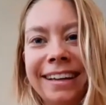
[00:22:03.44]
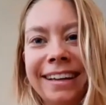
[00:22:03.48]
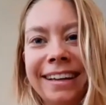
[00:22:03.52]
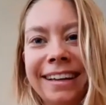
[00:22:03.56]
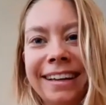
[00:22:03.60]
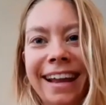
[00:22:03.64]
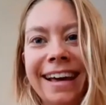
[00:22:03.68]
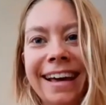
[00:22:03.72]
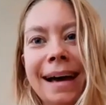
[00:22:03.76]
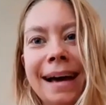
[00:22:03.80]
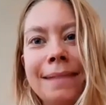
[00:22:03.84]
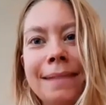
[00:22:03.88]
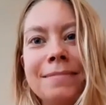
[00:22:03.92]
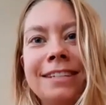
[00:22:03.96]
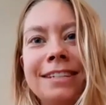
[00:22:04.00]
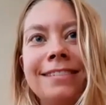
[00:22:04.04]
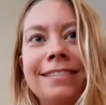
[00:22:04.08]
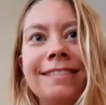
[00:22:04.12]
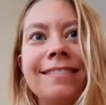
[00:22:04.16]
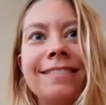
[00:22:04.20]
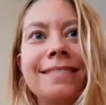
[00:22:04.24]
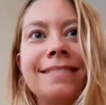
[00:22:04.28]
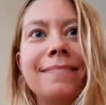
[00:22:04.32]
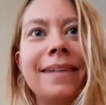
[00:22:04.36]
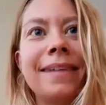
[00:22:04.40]
like I'm doing
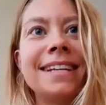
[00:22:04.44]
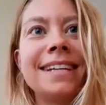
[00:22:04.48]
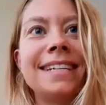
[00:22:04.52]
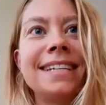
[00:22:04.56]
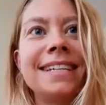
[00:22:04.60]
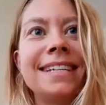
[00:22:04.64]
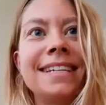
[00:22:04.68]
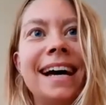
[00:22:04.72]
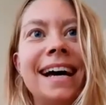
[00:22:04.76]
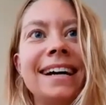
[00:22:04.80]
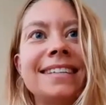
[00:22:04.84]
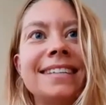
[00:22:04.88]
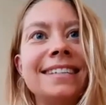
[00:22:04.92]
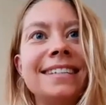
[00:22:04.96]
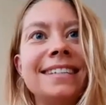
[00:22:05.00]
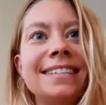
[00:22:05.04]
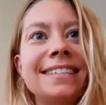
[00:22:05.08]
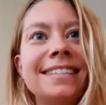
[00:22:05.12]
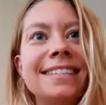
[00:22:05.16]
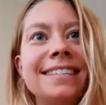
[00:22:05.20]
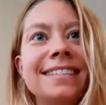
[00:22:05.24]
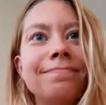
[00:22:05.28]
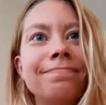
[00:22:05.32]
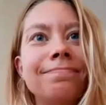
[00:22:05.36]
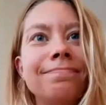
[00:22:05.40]
with my
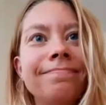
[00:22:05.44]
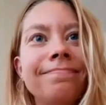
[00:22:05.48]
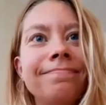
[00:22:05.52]
taxes?